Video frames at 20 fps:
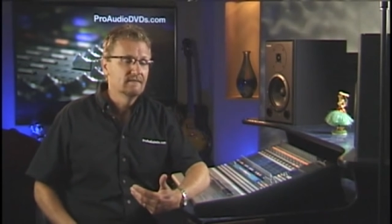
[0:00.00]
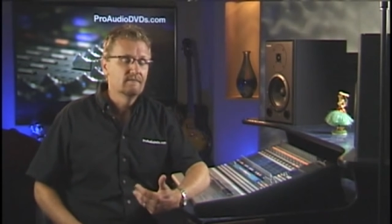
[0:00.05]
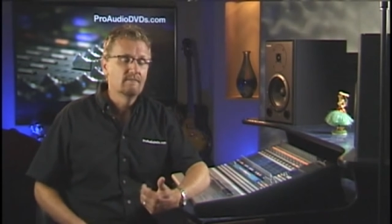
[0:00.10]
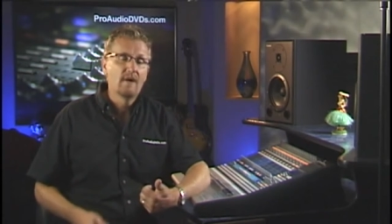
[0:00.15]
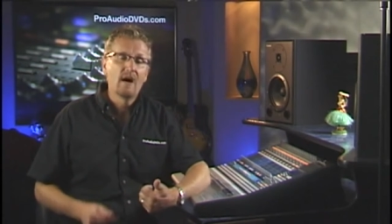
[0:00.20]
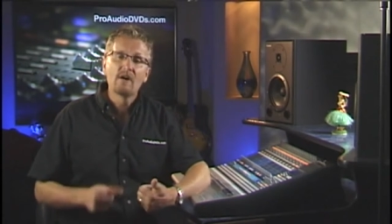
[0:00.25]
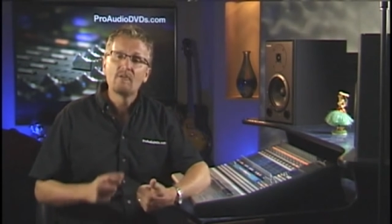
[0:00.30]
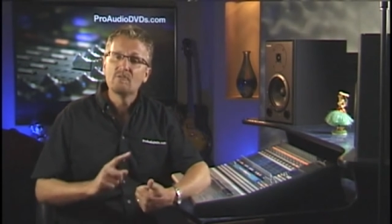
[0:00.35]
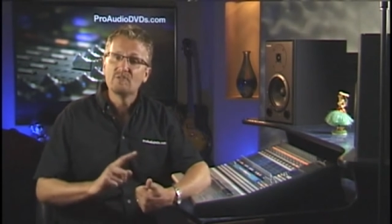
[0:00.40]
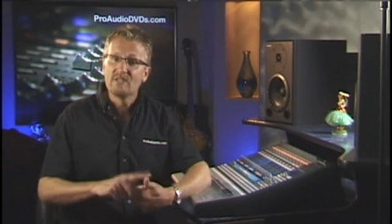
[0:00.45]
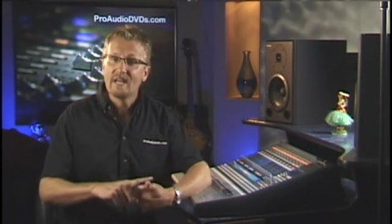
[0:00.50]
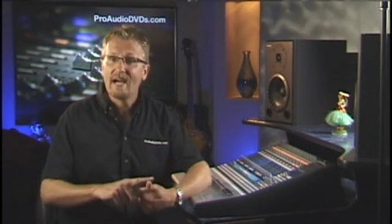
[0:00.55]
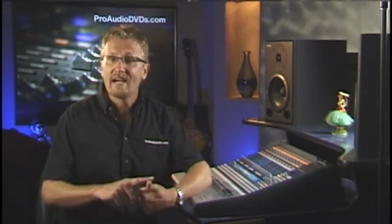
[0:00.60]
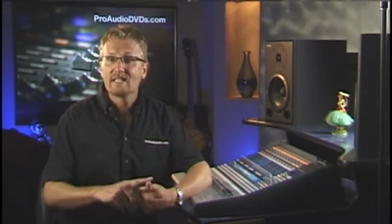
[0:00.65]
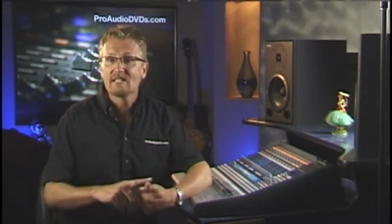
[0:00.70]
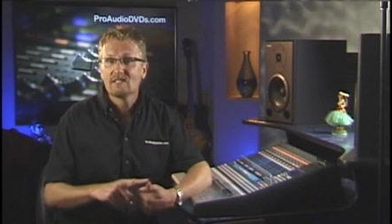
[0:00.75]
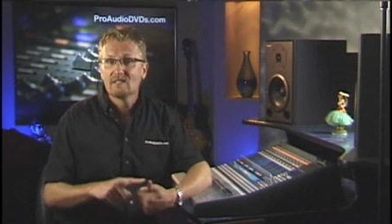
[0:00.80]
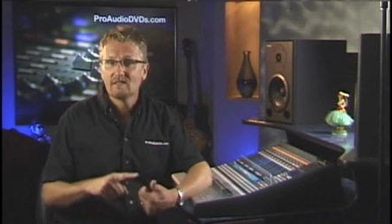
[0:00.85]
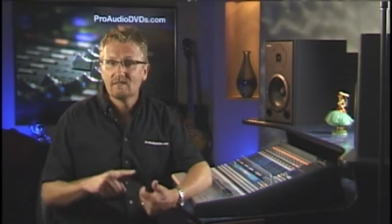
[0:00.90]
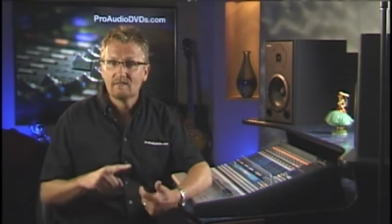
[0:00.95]
Michael
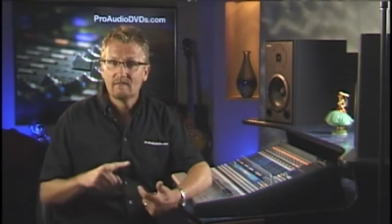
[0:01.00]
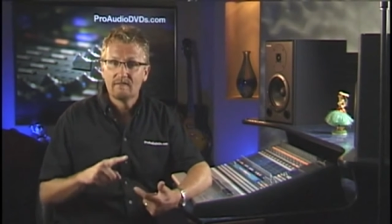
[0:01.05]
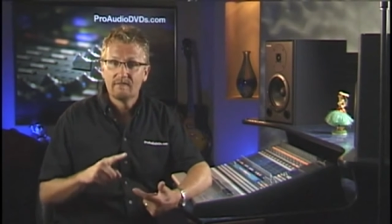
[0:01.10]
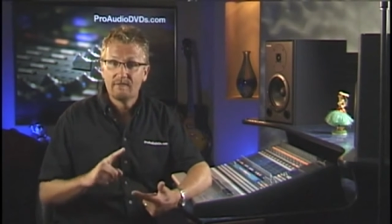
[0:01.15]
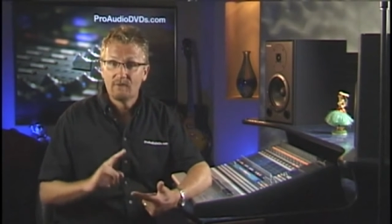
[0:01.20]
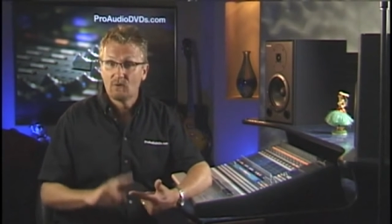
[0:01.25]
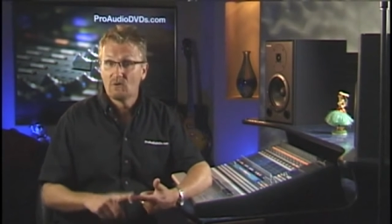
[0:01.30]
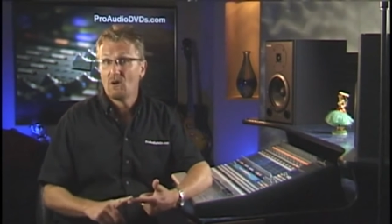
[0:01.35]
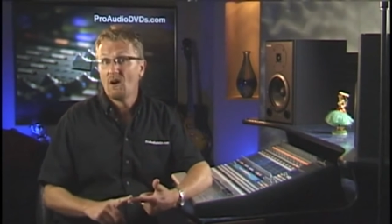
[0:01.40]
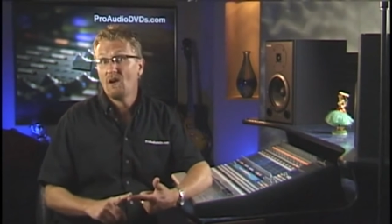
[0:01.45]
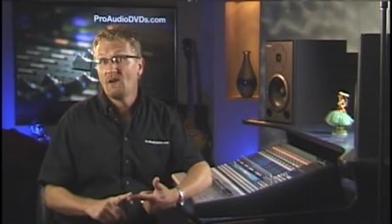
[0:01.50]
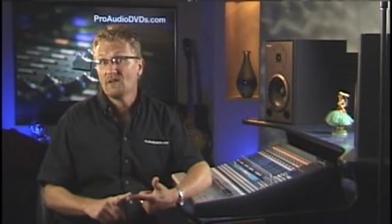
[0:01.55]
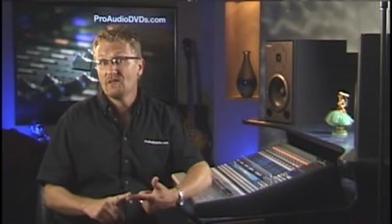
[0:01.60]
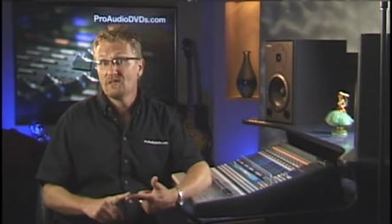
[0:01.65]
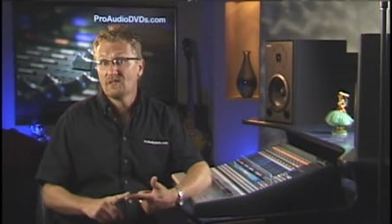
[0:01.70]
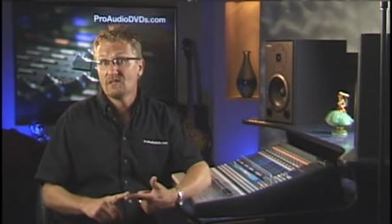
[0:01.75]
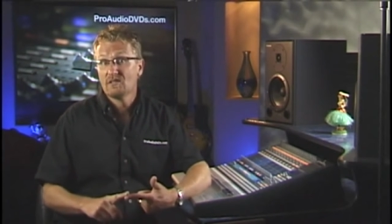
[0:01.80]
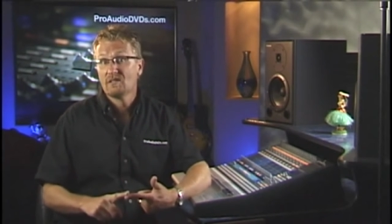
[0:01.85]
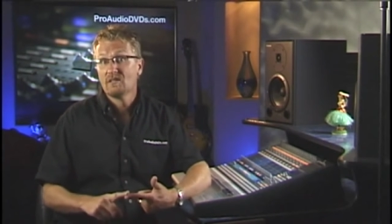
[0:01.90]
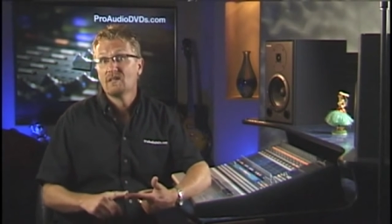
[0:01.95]
Jackson, Phil
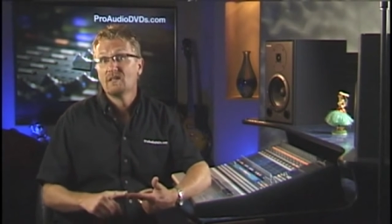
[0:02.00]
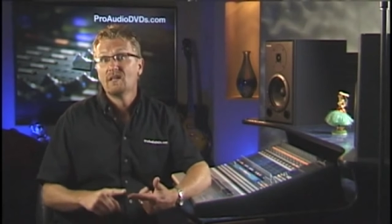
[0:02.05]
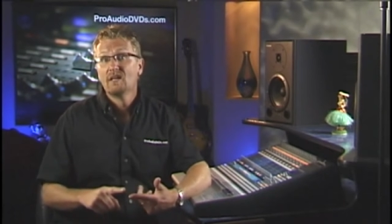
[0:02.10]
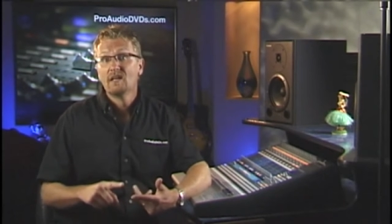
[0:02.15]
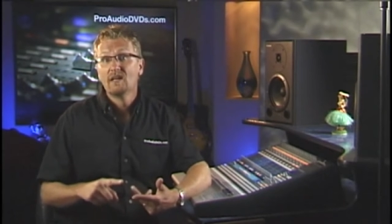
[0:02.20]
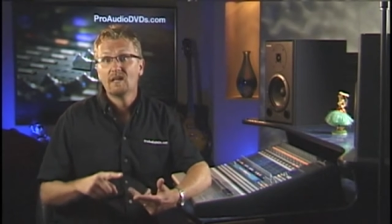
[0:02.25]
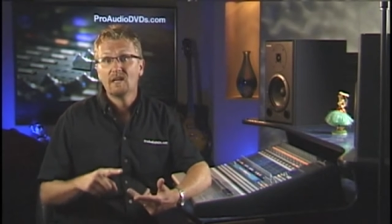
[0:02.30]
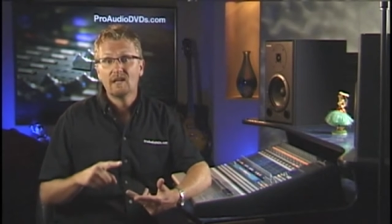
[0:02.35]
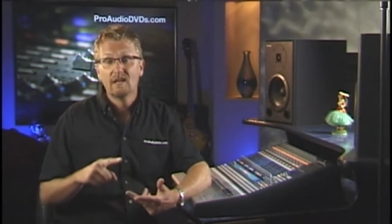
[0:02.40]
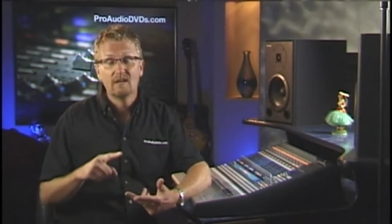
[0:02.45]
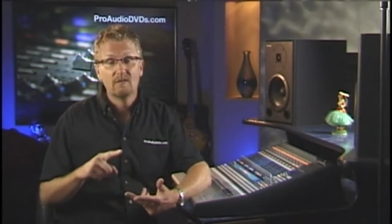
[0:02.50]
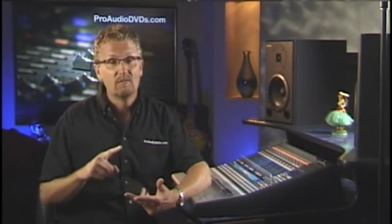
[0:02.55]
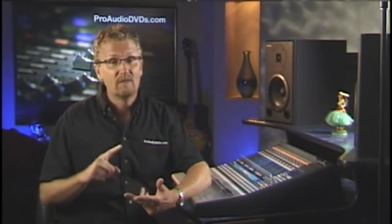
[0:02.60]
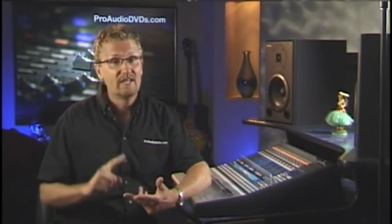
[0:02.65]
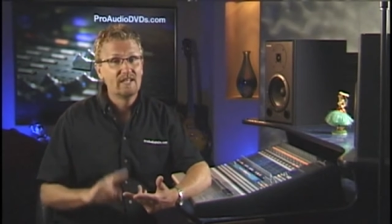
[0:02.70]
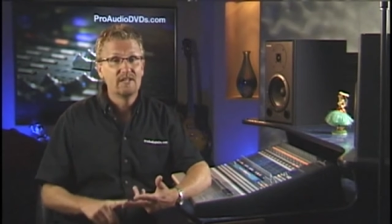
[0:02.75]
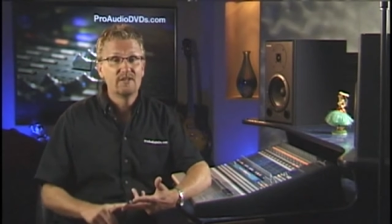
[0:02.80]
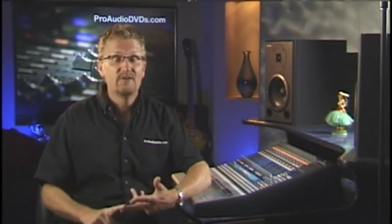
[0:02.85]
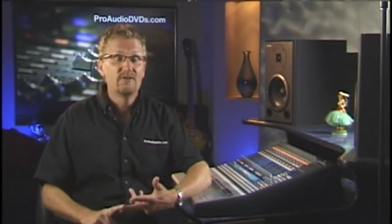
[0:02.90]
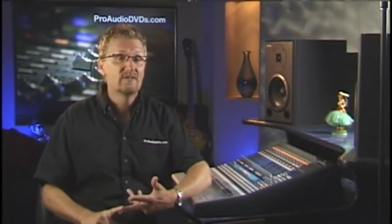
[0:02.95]
Collins, uh,
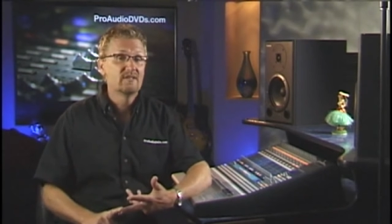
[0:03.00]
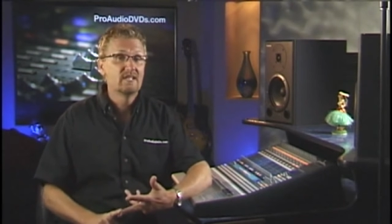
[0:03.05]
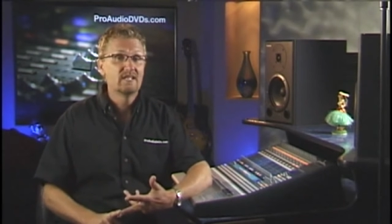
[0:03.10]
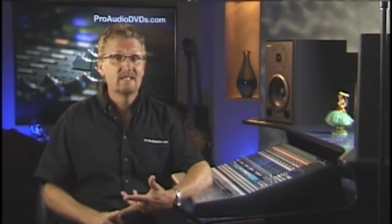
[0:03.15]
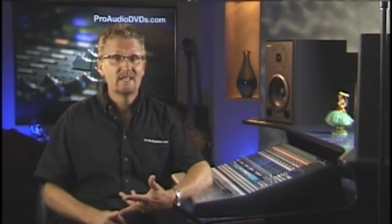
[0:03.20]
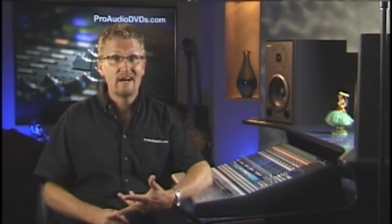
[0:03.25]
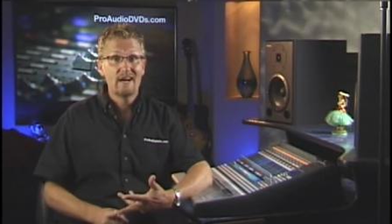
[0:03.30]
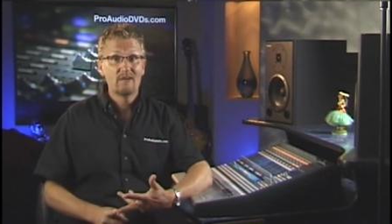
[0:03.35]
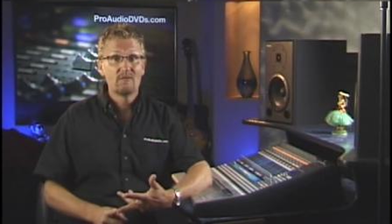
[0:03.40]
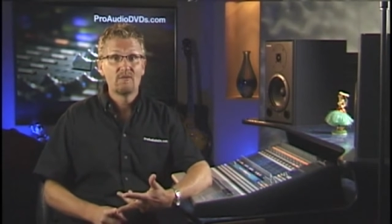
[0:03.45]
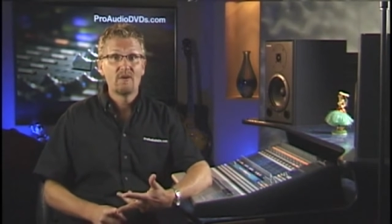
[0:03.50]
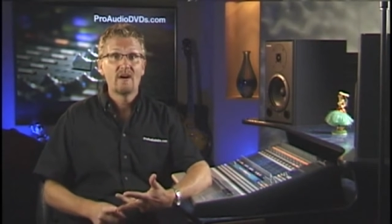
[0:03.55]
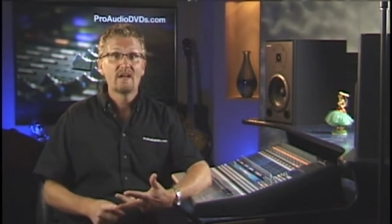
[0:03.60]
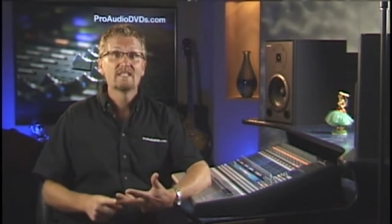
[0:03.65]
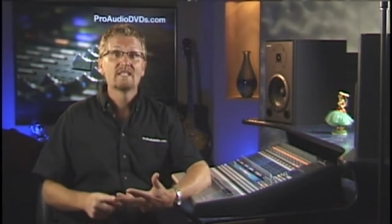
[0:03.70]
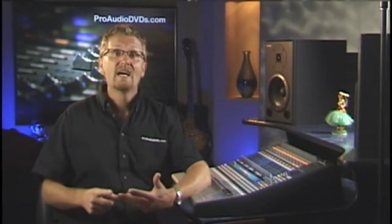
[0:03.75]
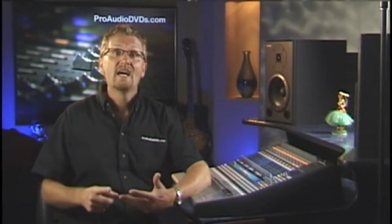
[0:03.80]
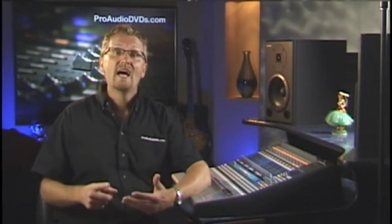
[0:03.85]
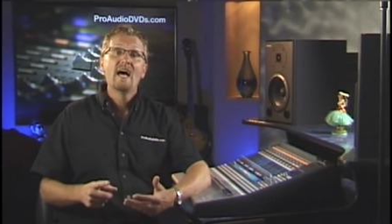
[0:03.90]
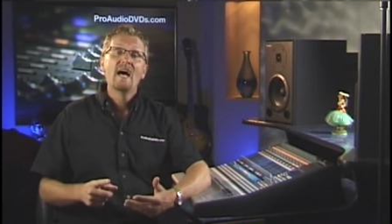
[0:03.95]
Whitney Houston, Diana
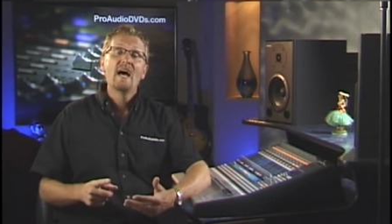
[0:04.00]
Ross,